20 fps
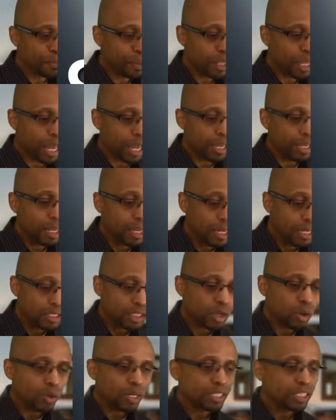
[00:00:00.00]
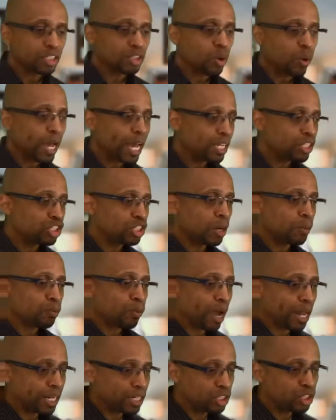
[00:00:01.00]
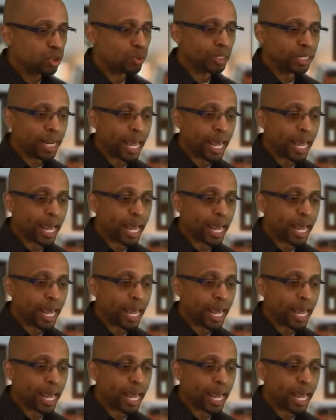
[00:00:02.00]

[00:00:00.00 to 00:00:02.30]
Okay, so let's just go ahead and jump right into it.